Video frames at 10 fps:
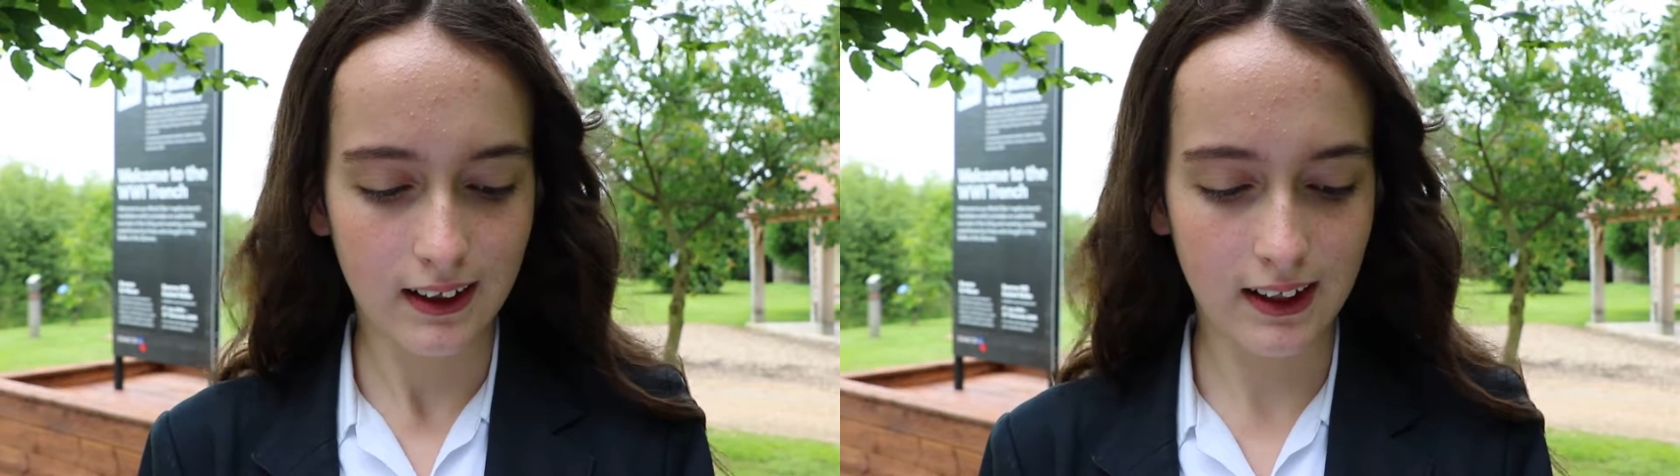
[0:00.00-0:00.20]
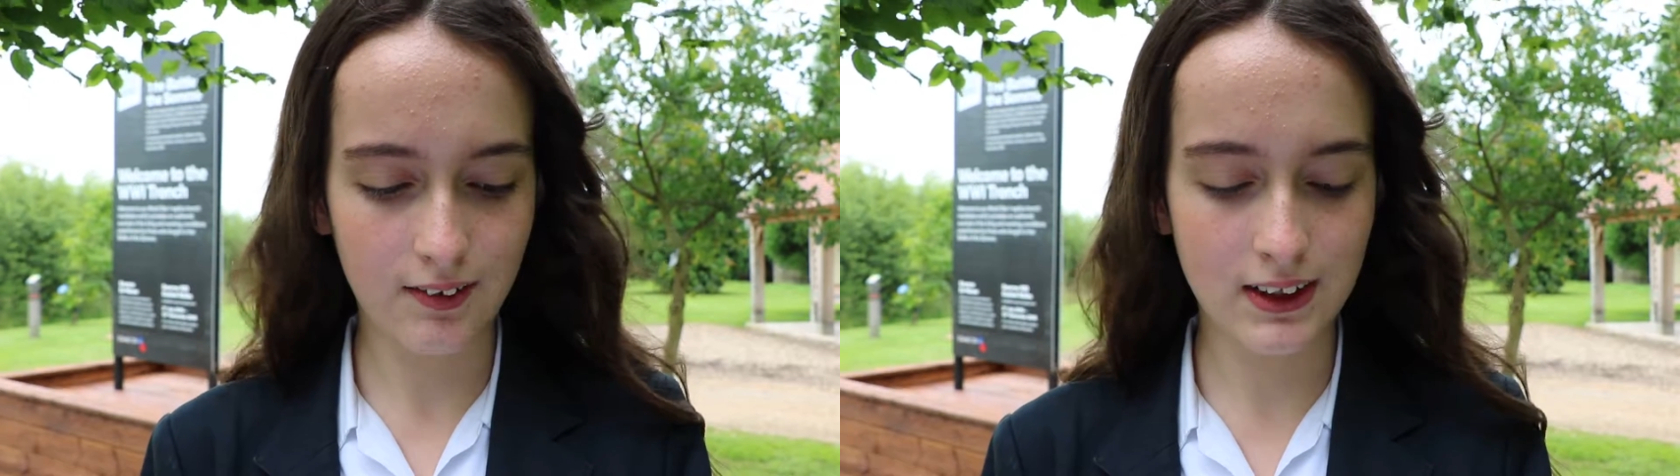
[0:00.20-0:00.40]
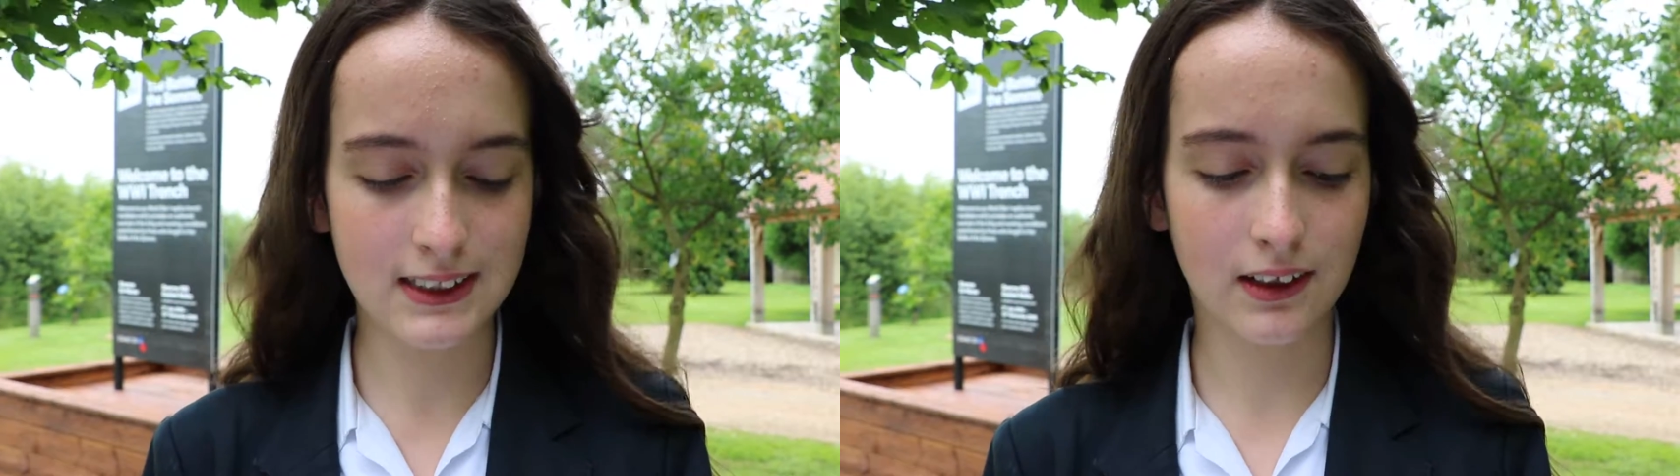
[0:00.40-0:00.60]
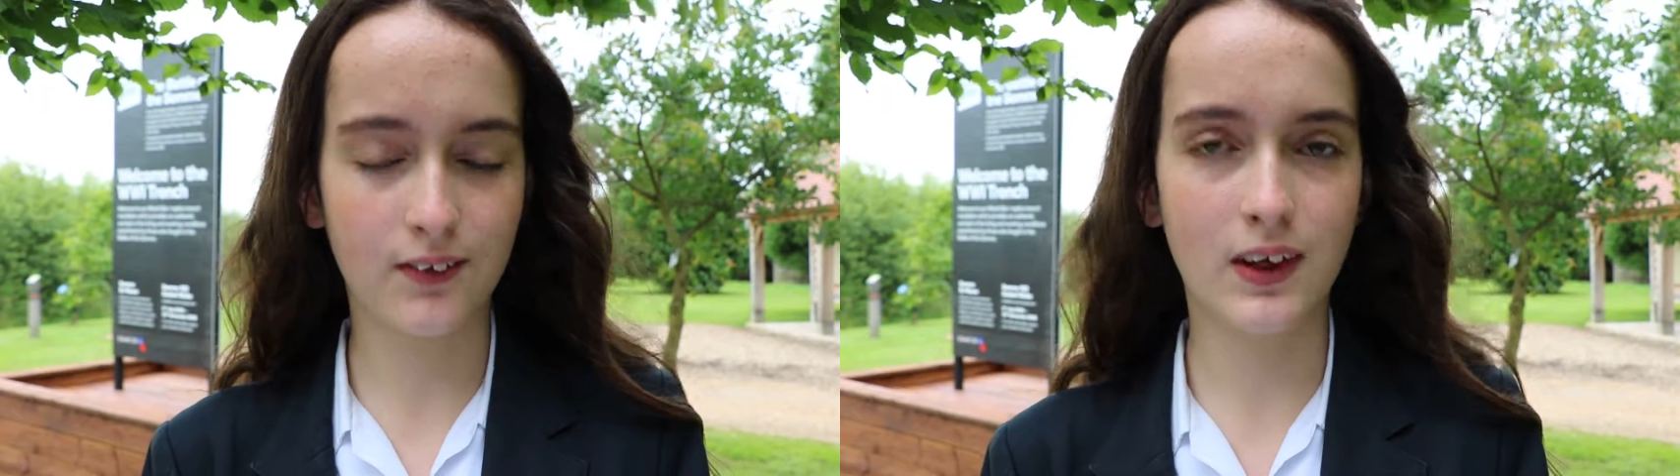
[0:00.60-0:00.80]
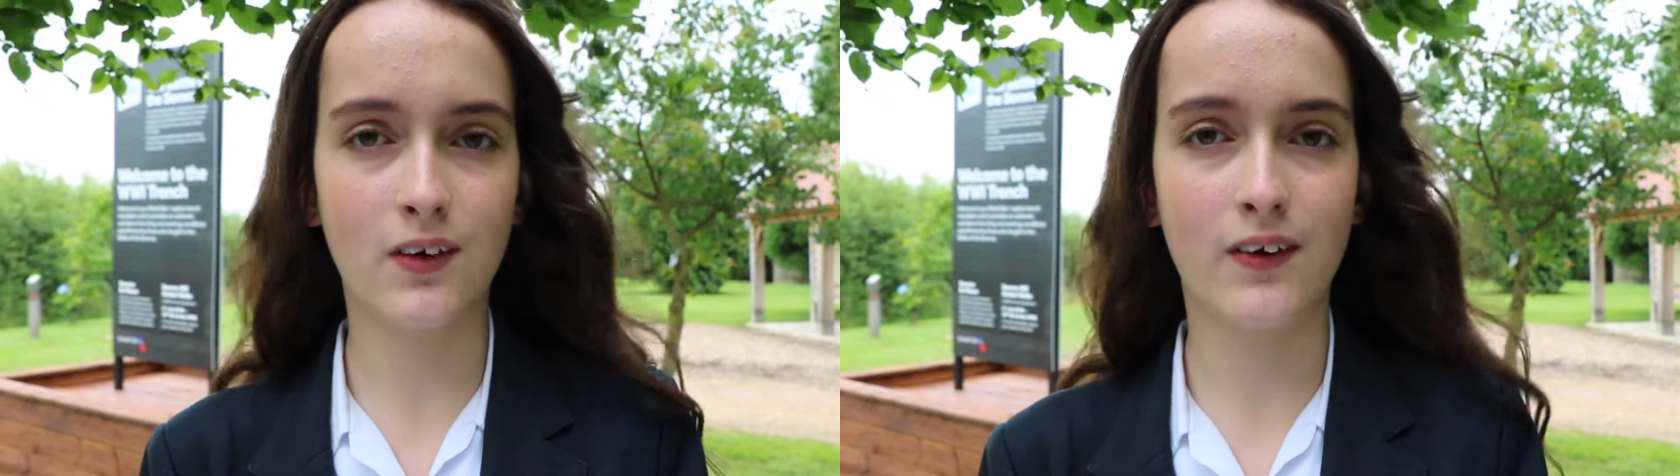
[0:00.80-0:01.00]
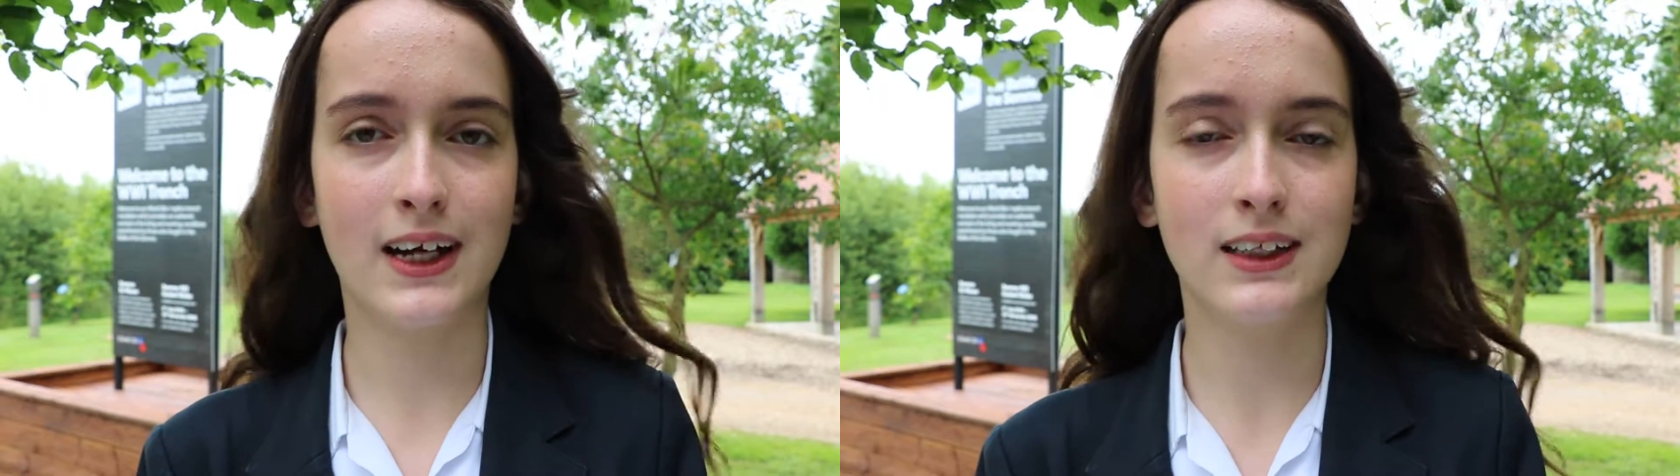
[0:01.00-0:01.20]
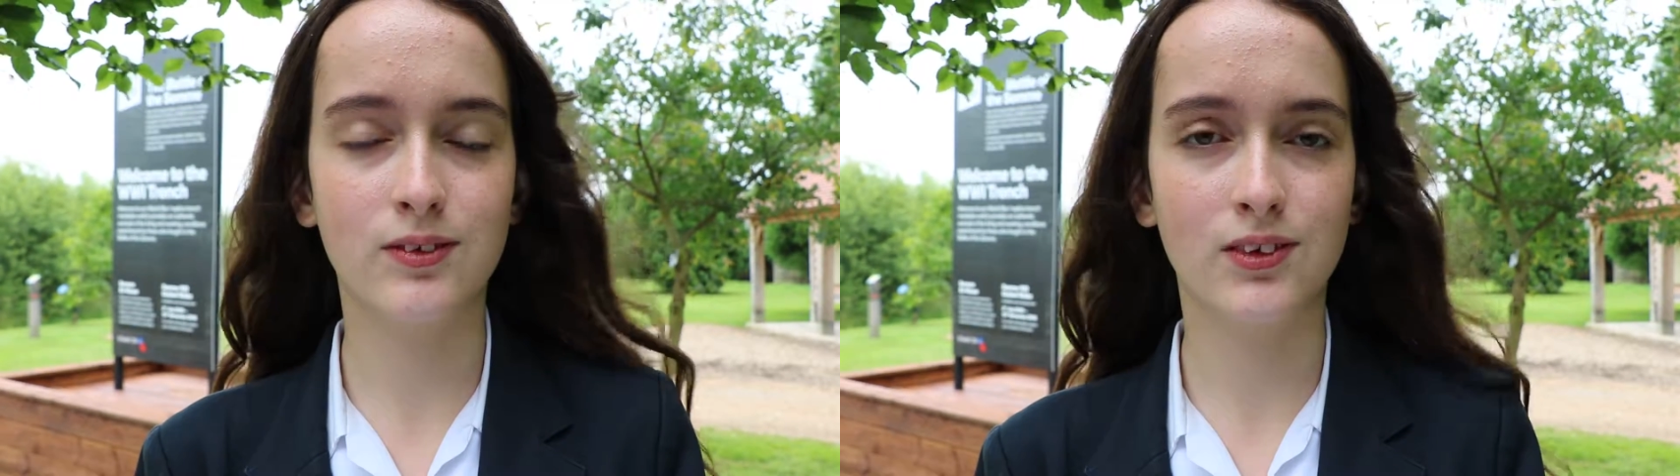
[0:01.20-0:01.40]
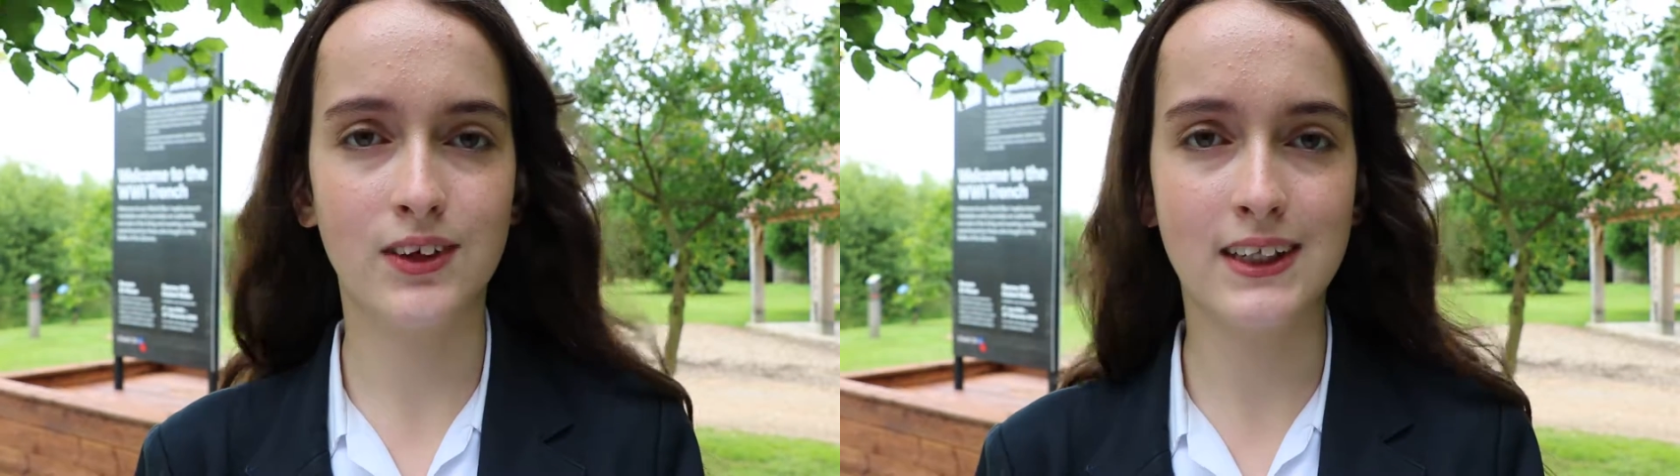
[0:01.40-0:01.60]
Even as the green grass
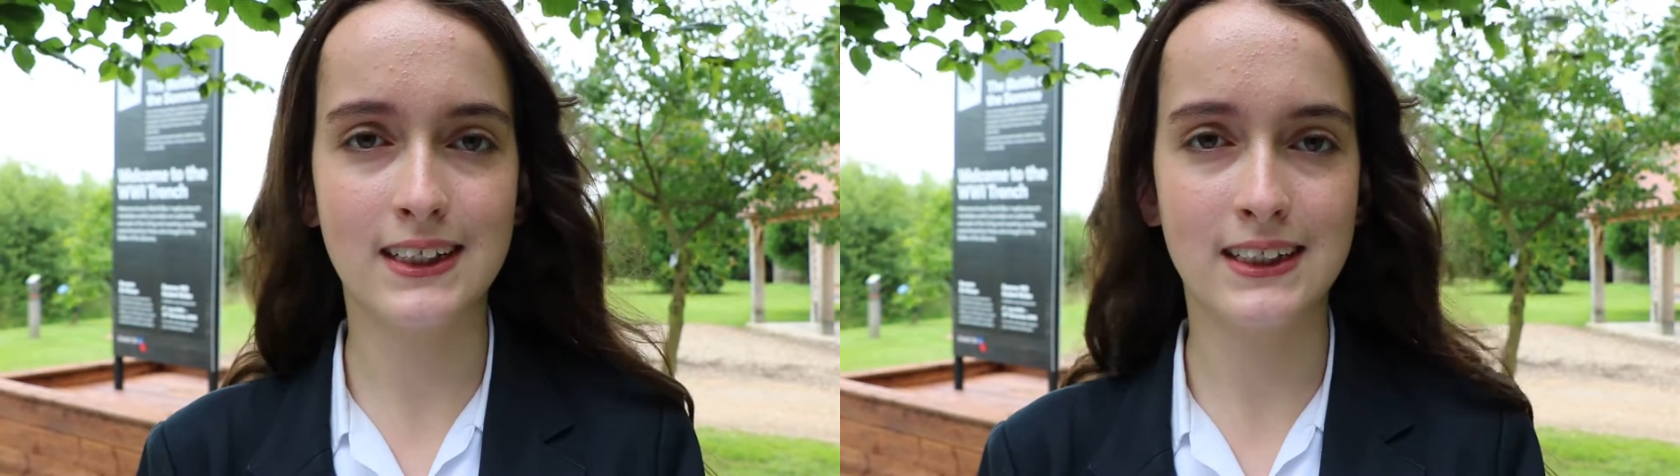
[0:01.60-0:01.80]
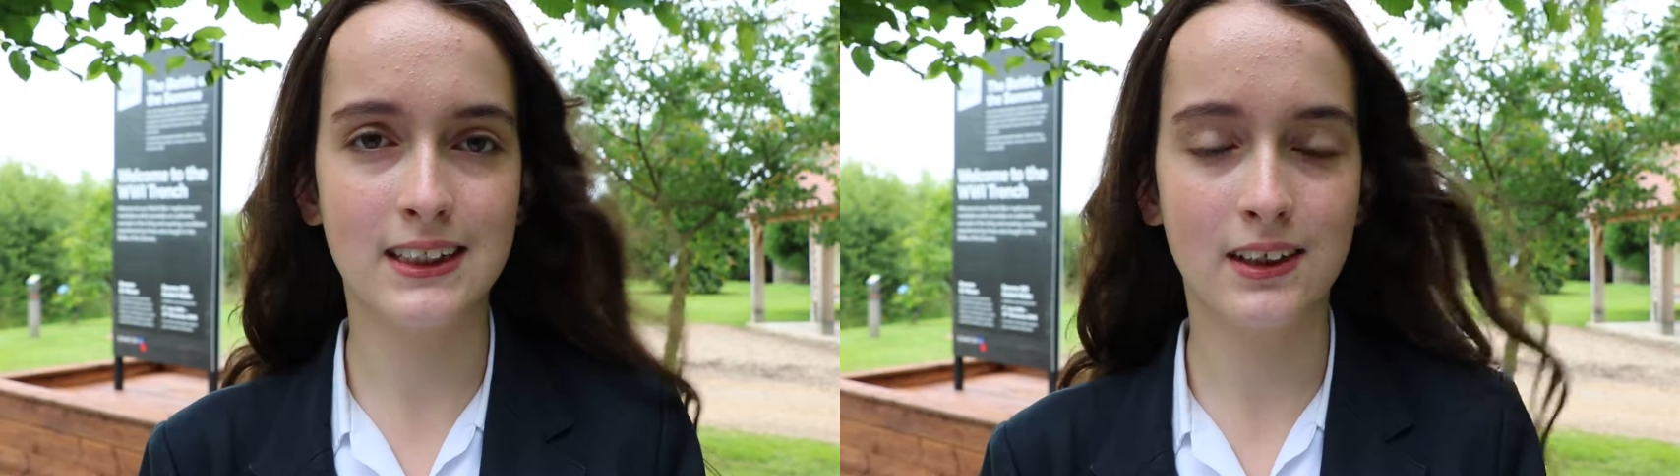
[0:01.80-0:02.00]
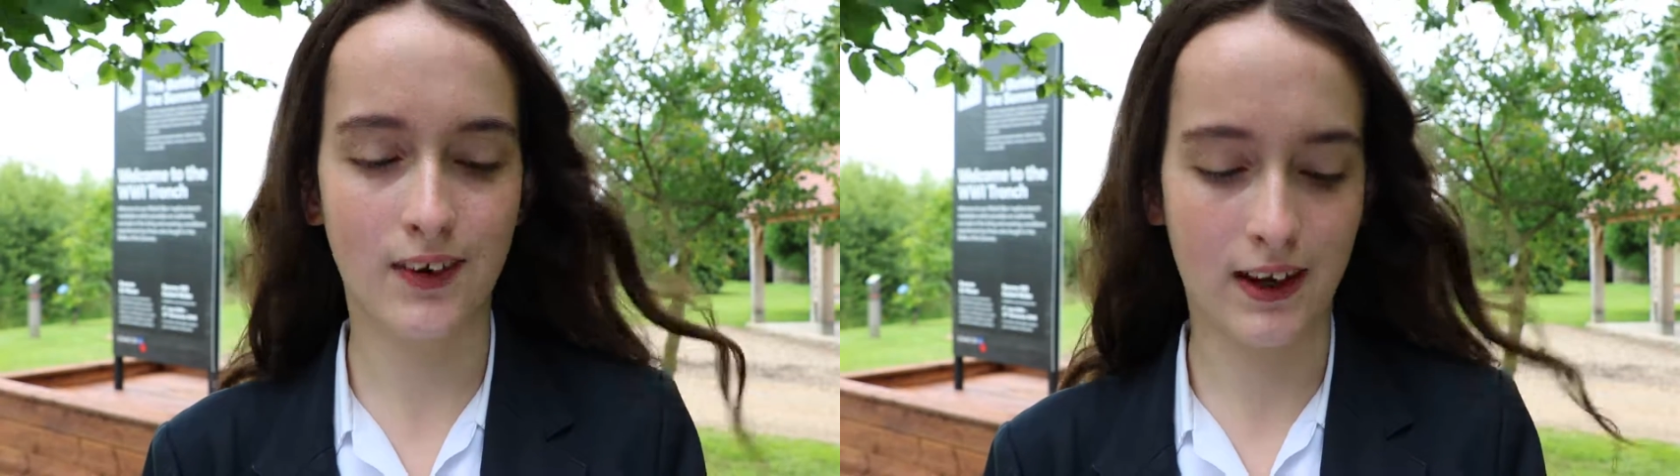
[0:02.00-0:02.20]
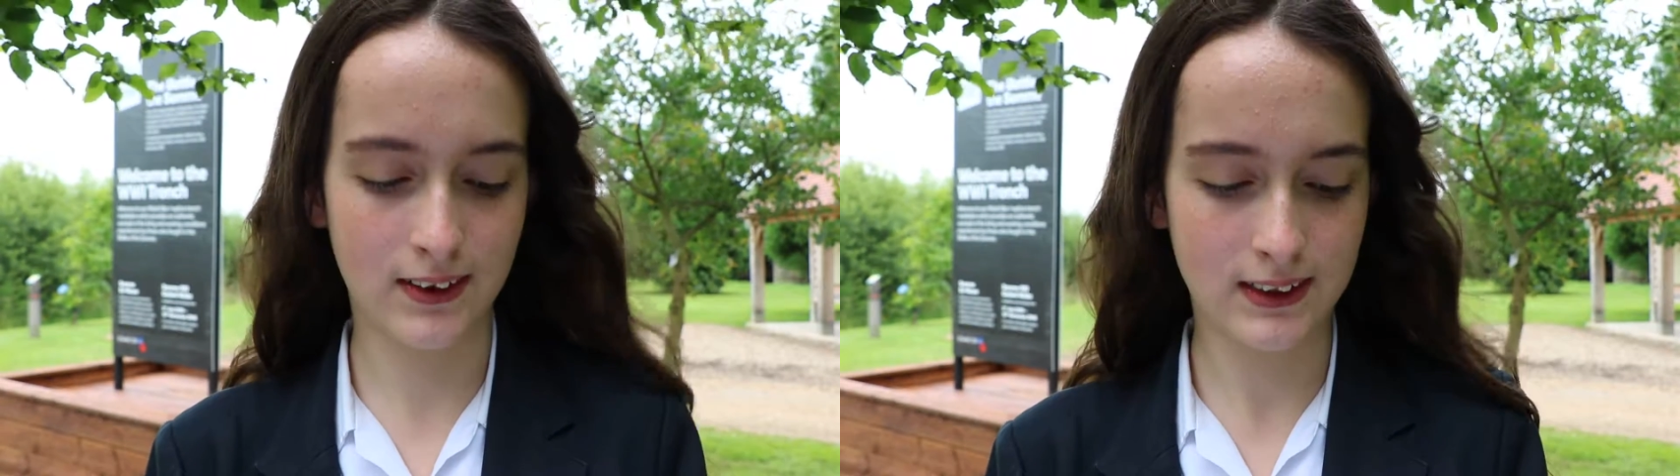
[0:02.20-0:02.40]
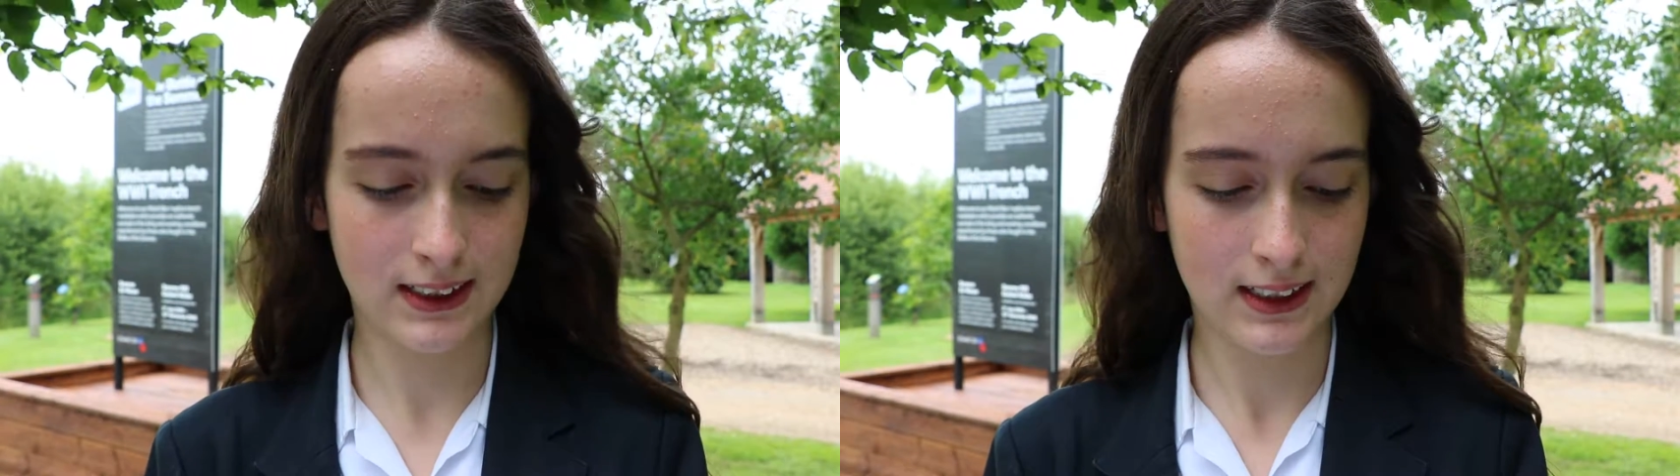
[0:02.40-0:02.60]
retreats into the ground